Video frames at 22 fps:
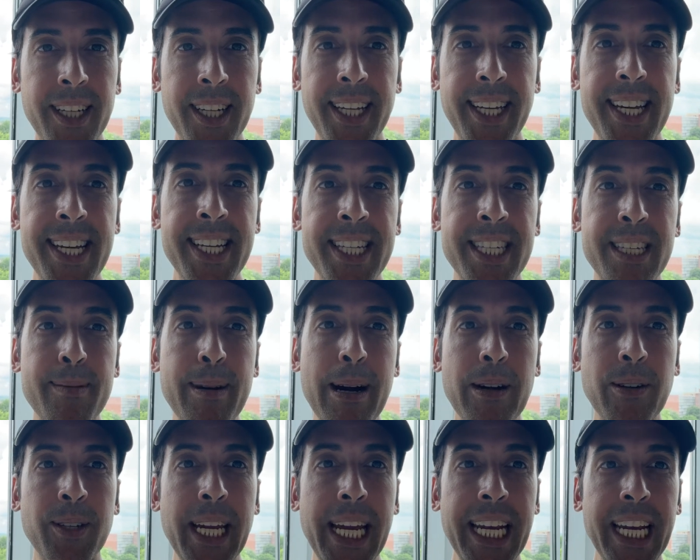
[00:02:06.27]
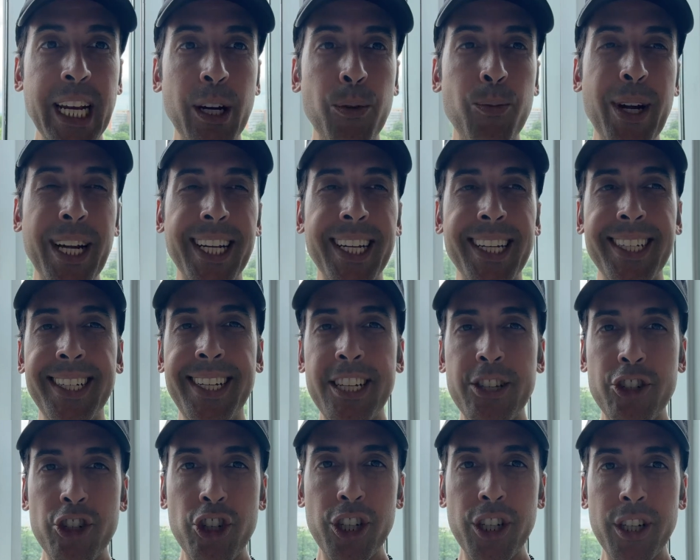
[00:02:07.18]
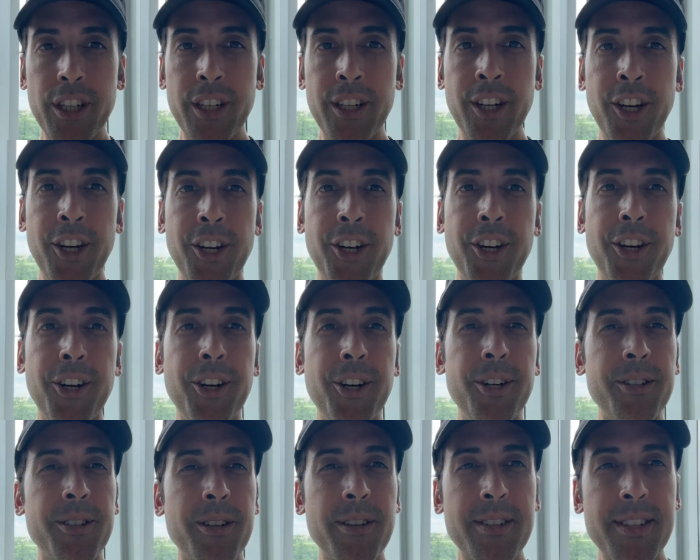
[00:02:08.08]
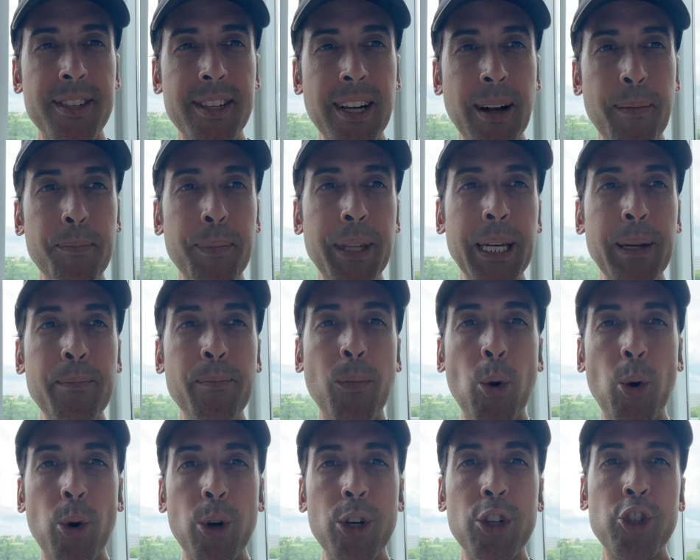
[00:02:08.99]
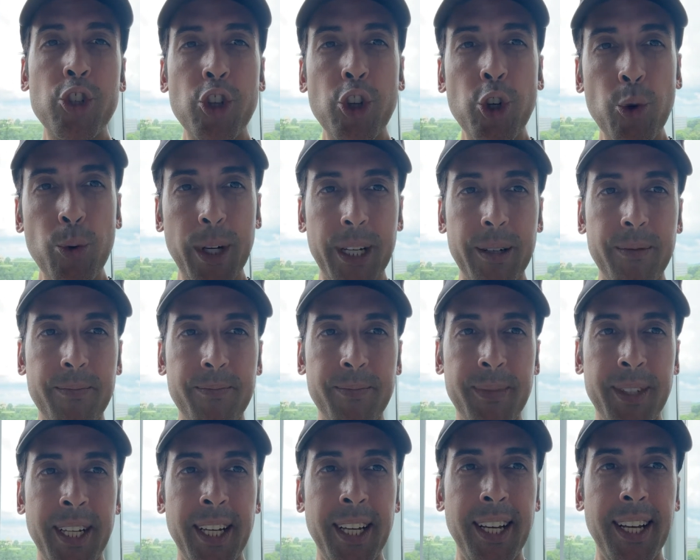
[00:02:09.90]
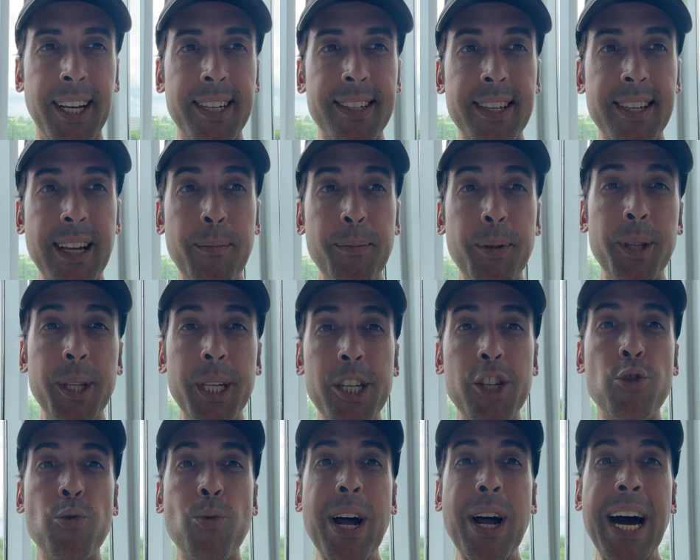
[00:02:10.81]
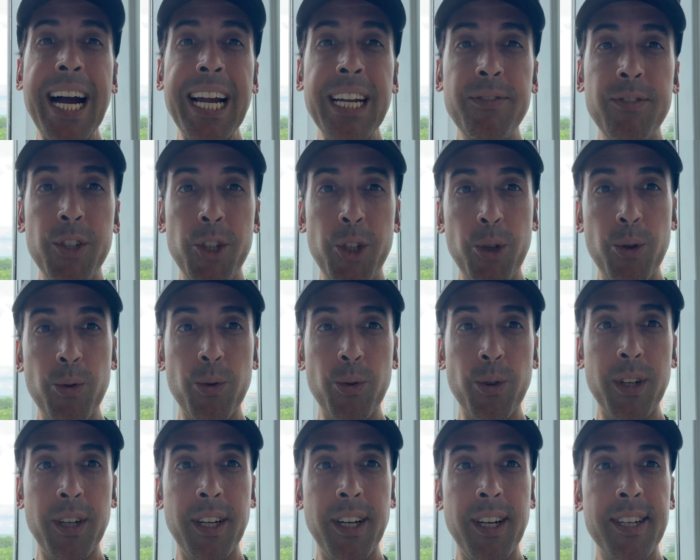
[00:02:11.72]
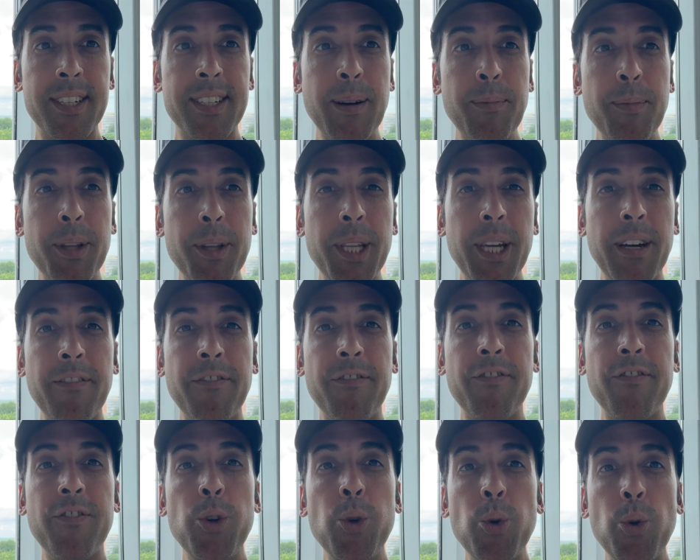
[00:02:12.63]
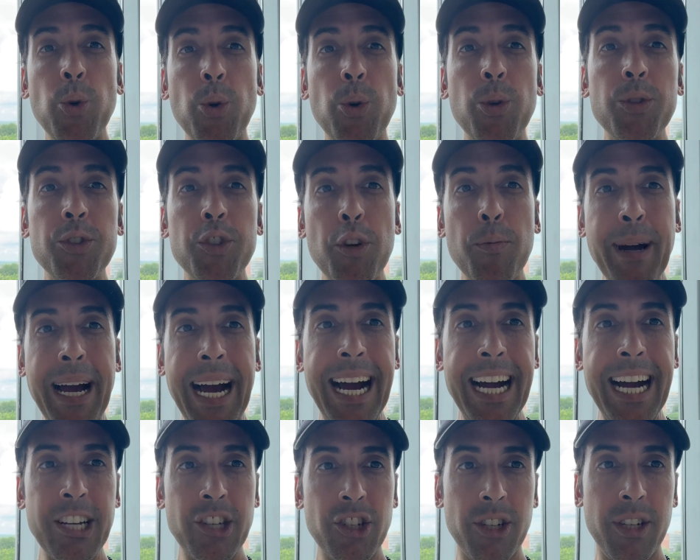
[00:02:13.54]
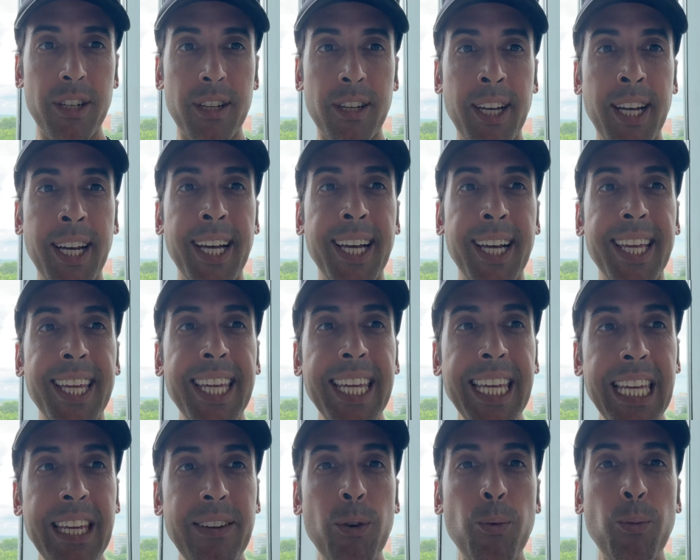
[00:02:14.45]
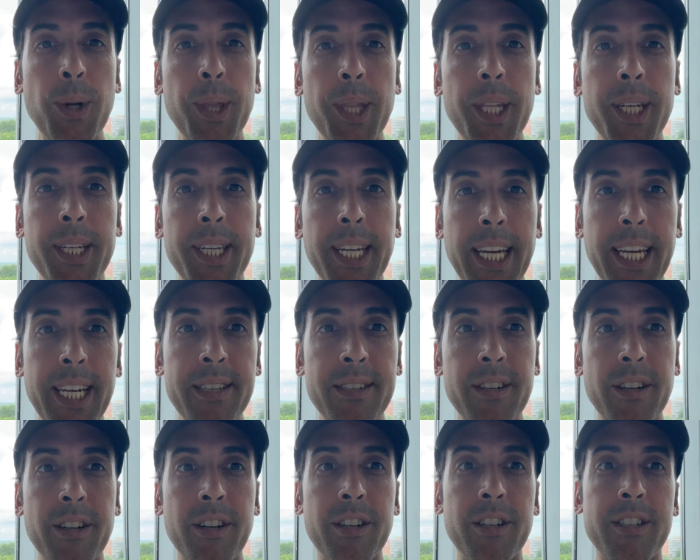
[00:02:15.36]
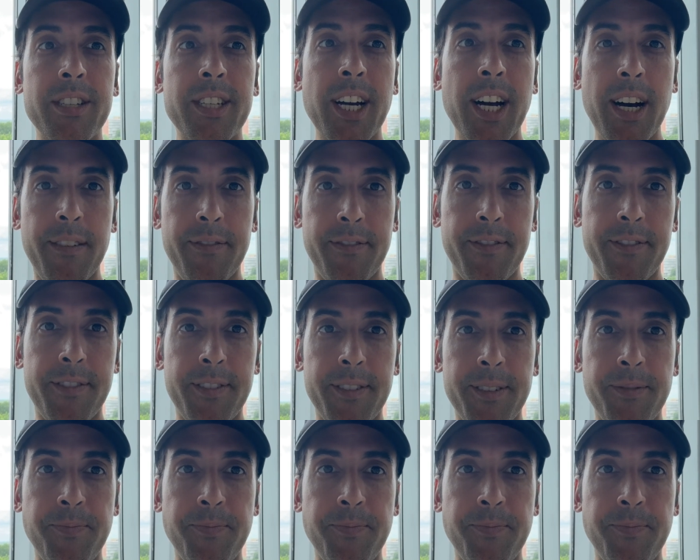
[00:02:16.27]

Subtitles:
Is it about gaining recognition? Or is there something more to it? Something that drives you, something that fuels your passion, even when the days are tough.